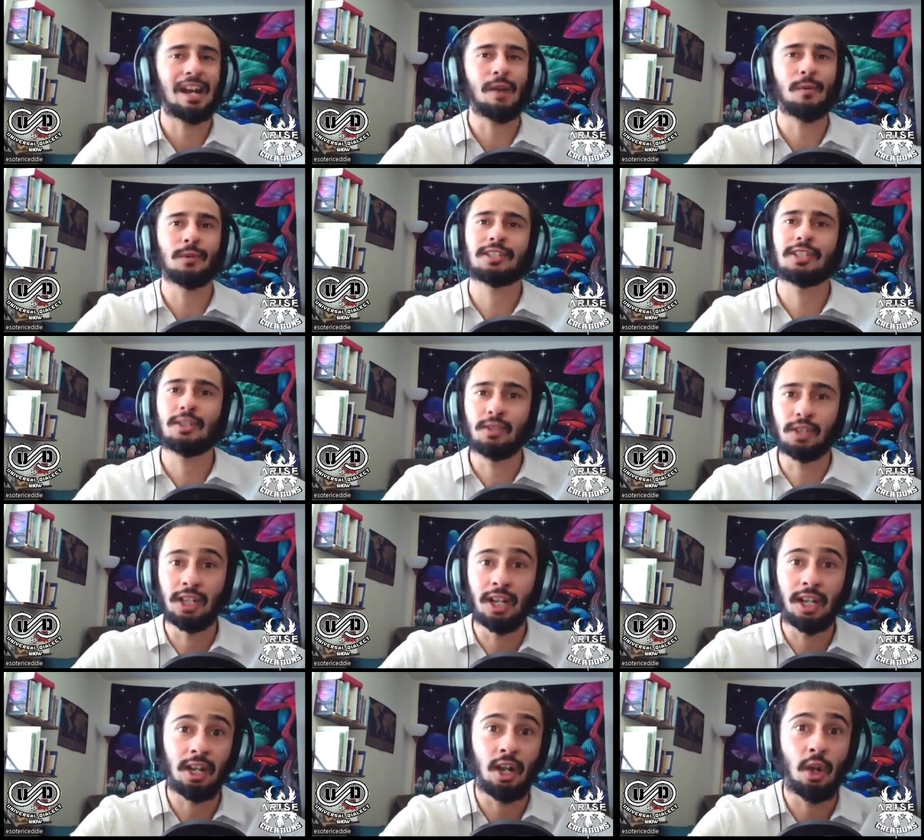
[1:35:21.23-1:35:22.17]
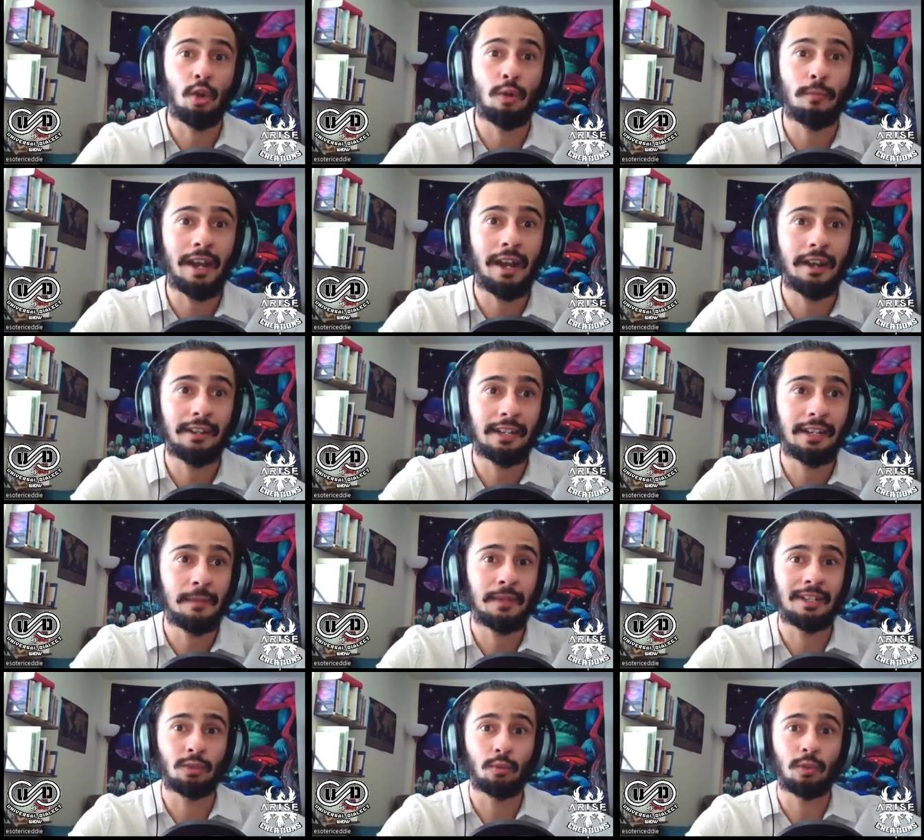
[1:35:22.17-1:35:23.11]
I was still gung ho about
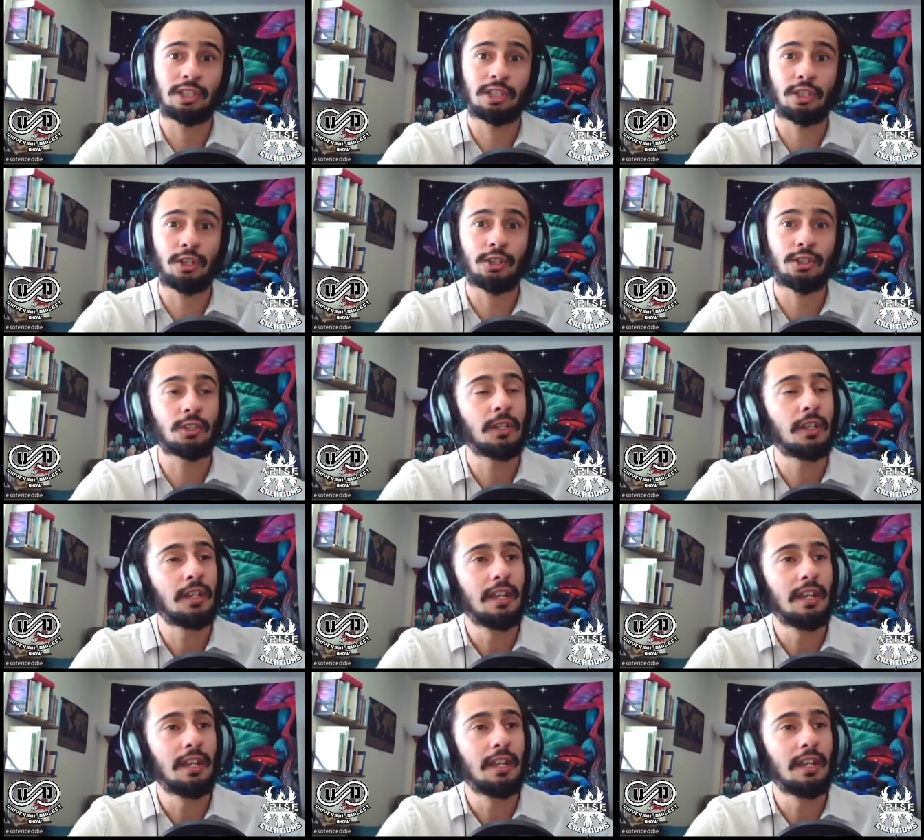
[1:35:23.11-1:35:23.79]
him and his research,